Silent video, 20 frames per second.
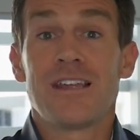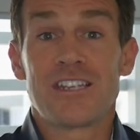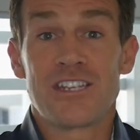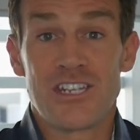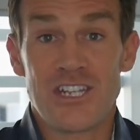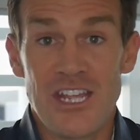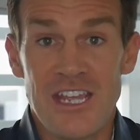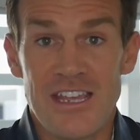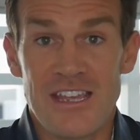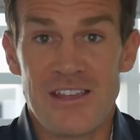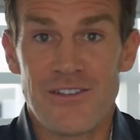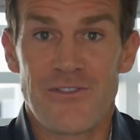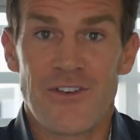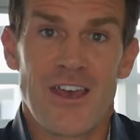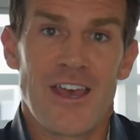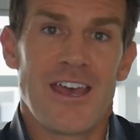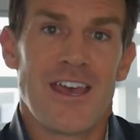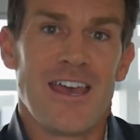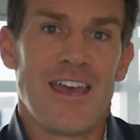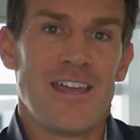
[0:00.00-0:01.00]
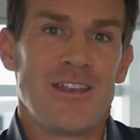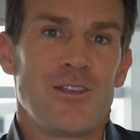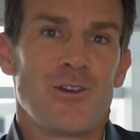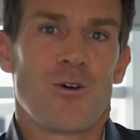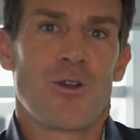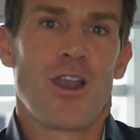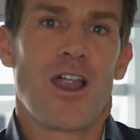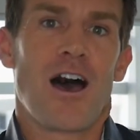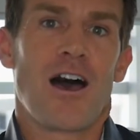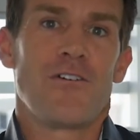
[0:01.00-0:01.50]
achieve in
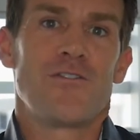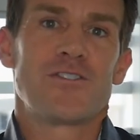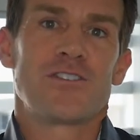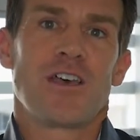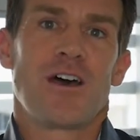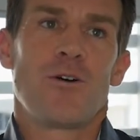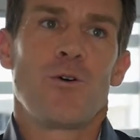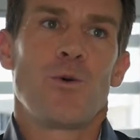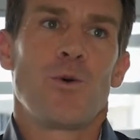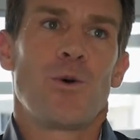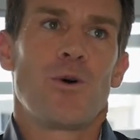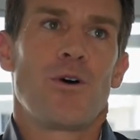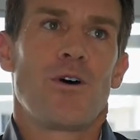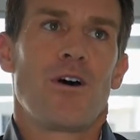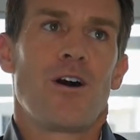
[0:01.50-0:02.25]
your life. So